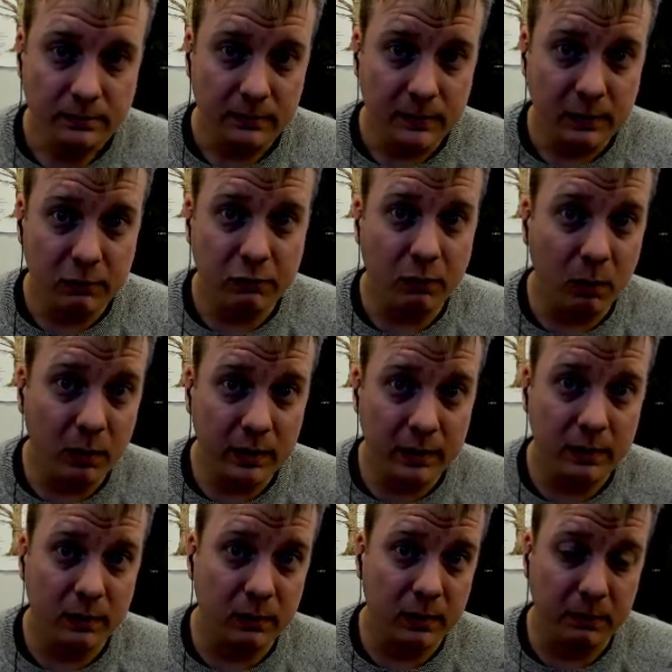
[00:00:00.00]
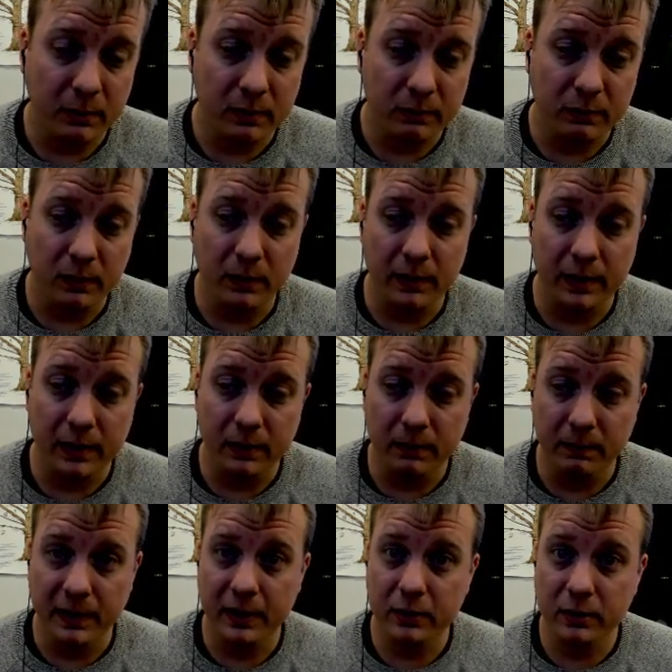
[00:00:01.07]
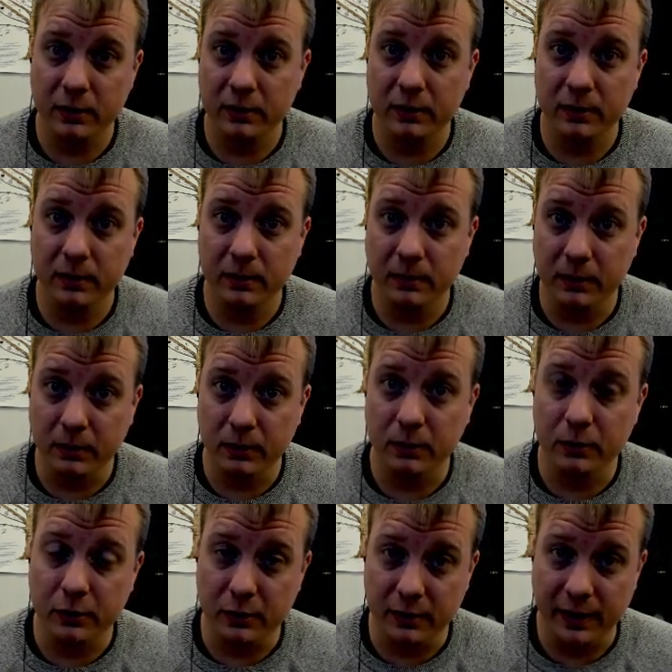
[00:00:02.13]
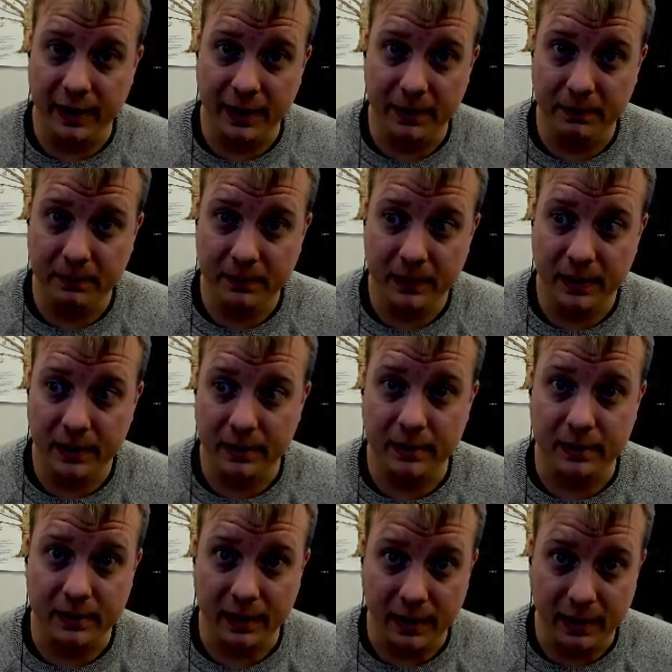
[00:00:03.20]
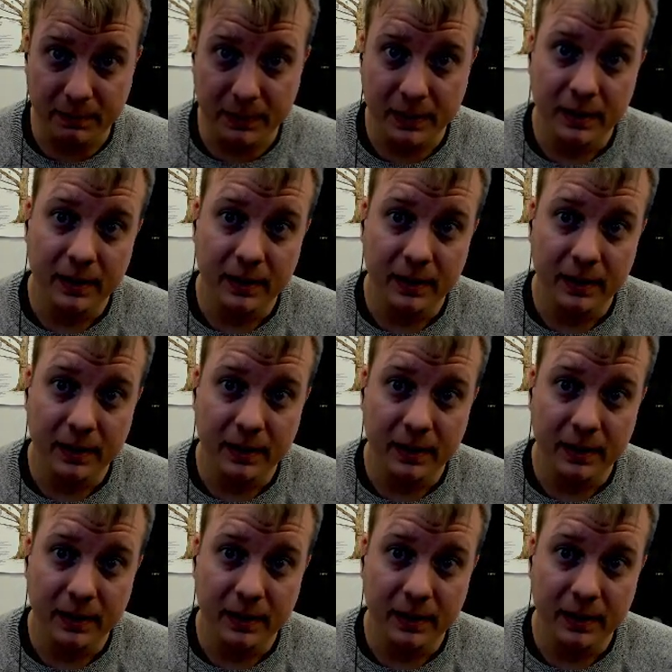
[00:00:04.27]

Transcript: for your portfolio, make sure to include your name at the top.